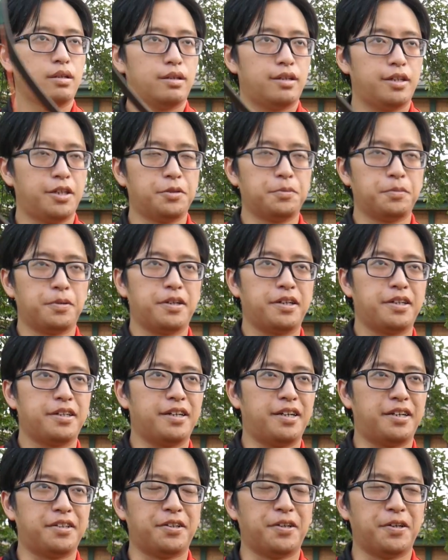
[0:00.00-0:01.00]
Anyway,
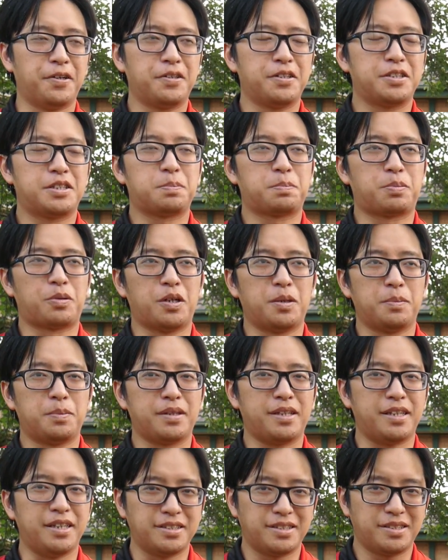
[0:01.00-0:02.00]
I know this
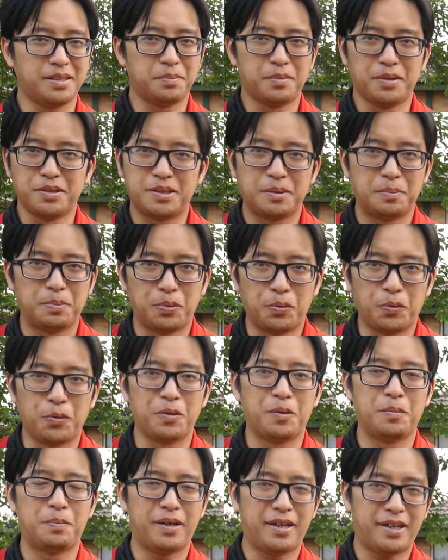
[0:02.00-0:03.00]
probably isn't the most
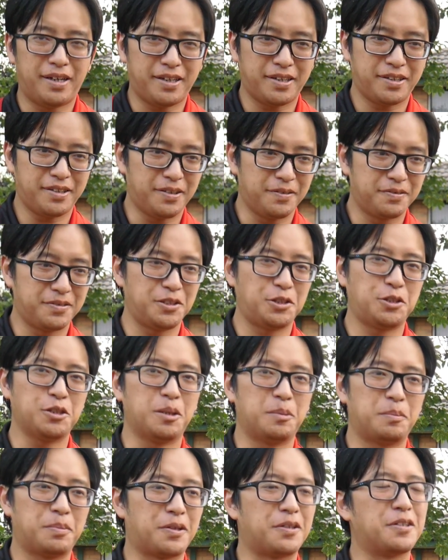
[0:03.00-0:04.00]
important part of the
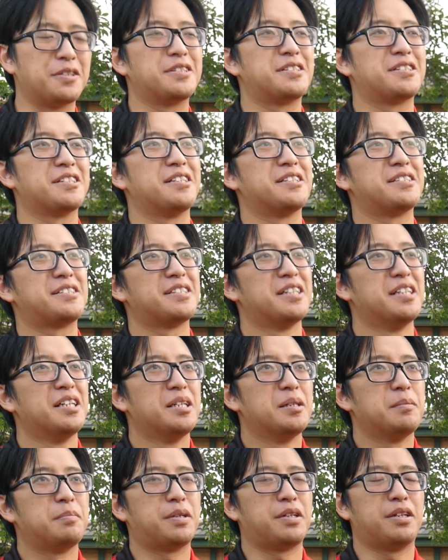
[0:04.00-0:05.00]
shot process,
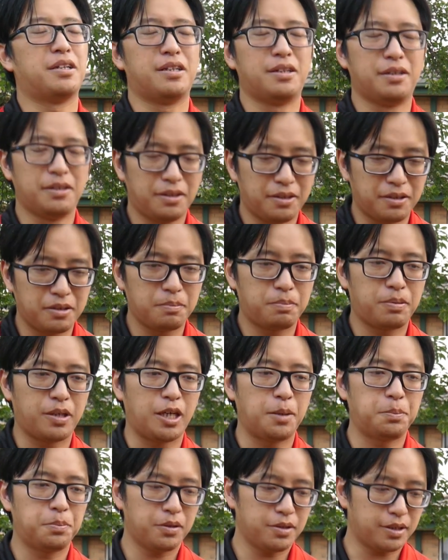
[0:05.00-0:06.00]
but a lot of
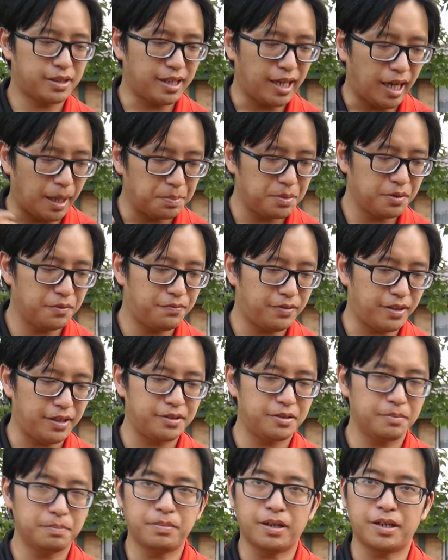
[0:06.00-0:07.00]
people are
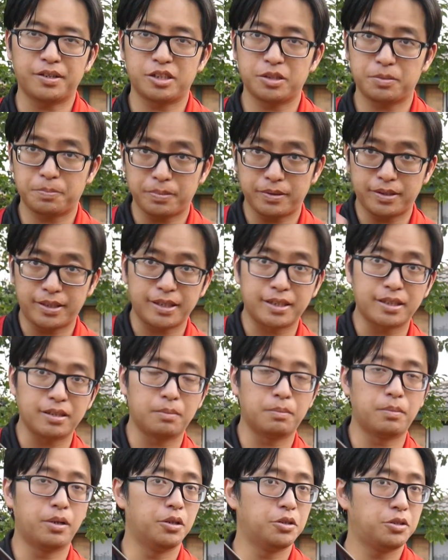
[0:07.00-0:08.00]
captivated by this particular
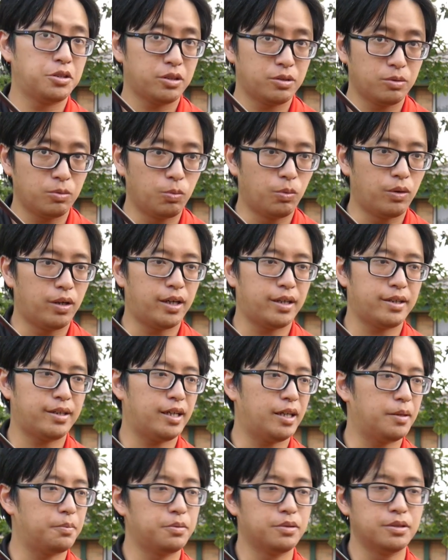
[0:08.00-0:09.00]
motion and why it
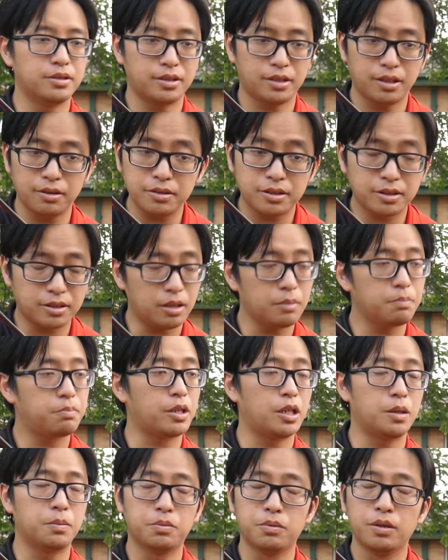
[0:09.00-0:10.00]
happens. And I know some
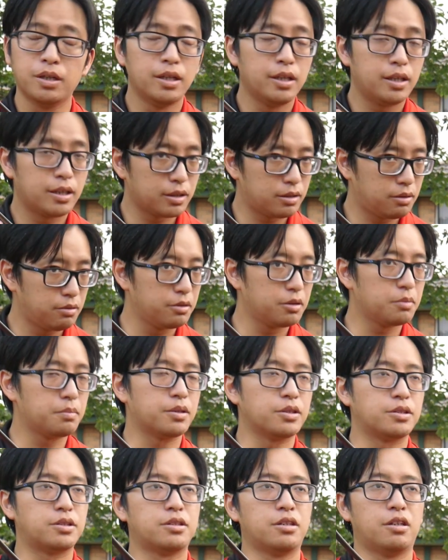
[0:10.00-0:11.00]
people, including
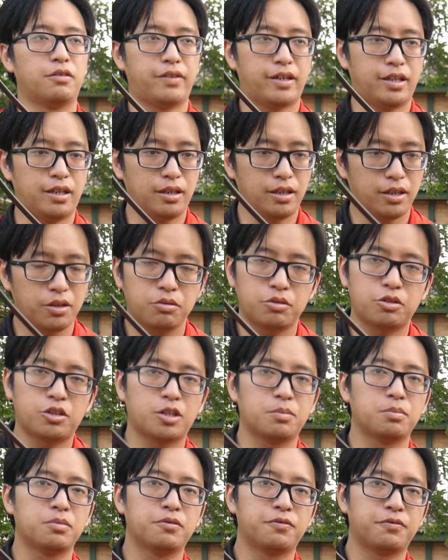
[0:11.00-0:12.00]
myself, had a lot of
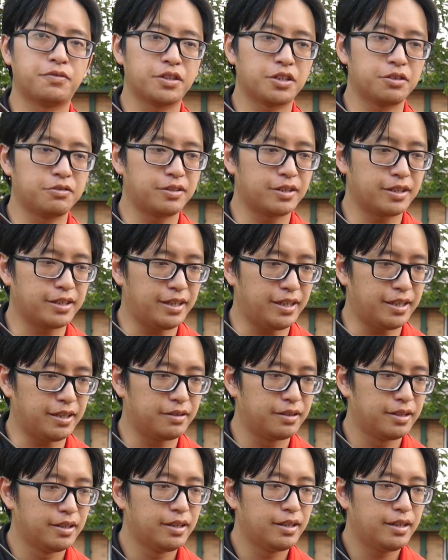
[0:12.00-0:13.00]
trouble figuring it
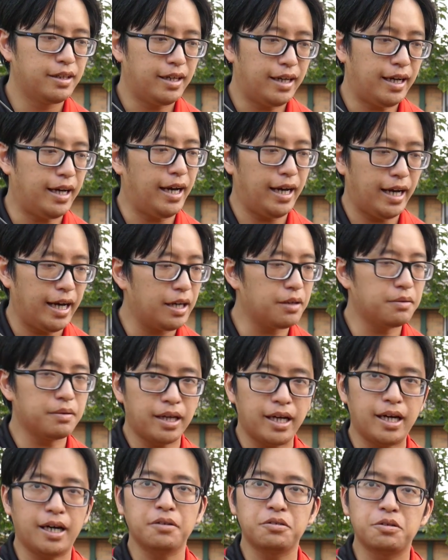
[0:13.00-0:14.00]
out
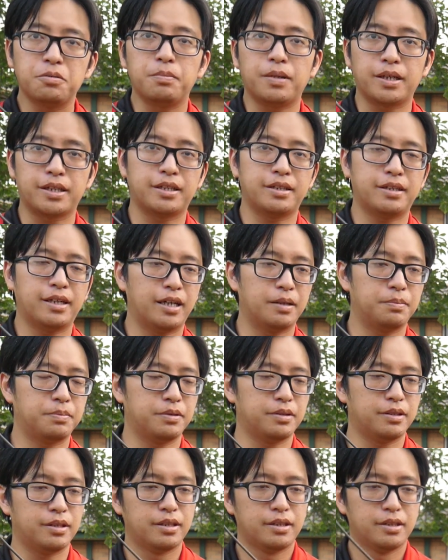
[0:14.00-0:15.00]
how to make it happen.